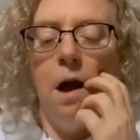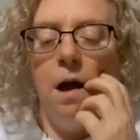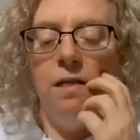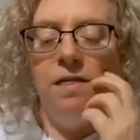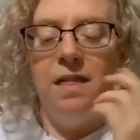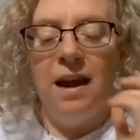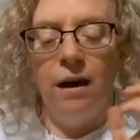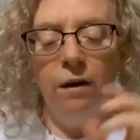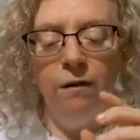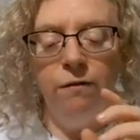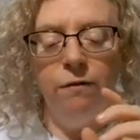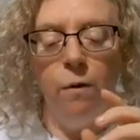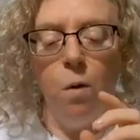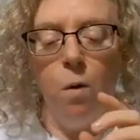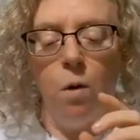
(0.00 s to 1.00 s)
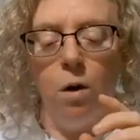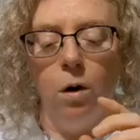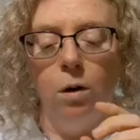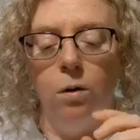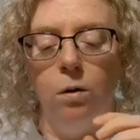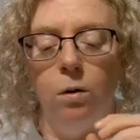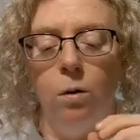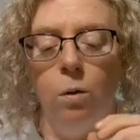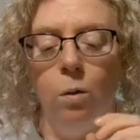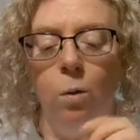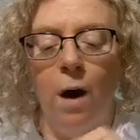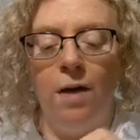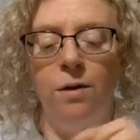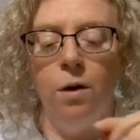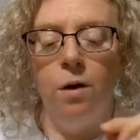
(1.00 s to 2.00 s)
Therefore,
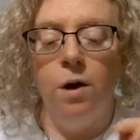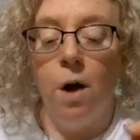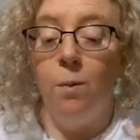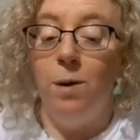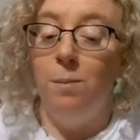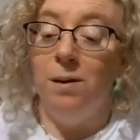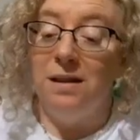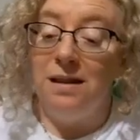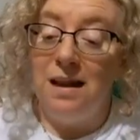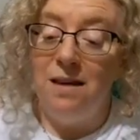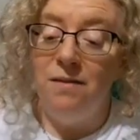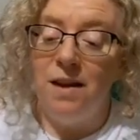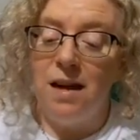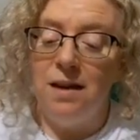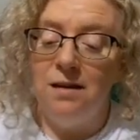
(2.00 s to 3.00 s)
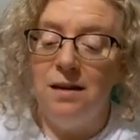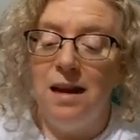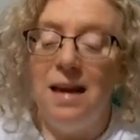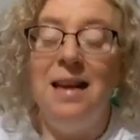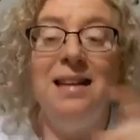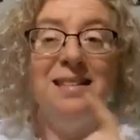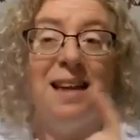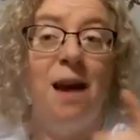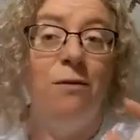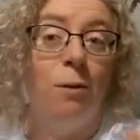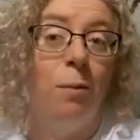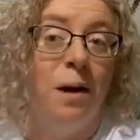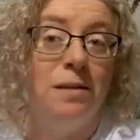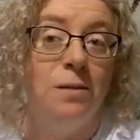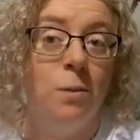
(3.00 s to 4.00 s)
whether or not we believe it, it is ever
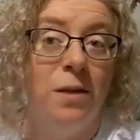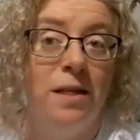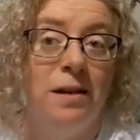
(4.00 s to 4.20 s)
present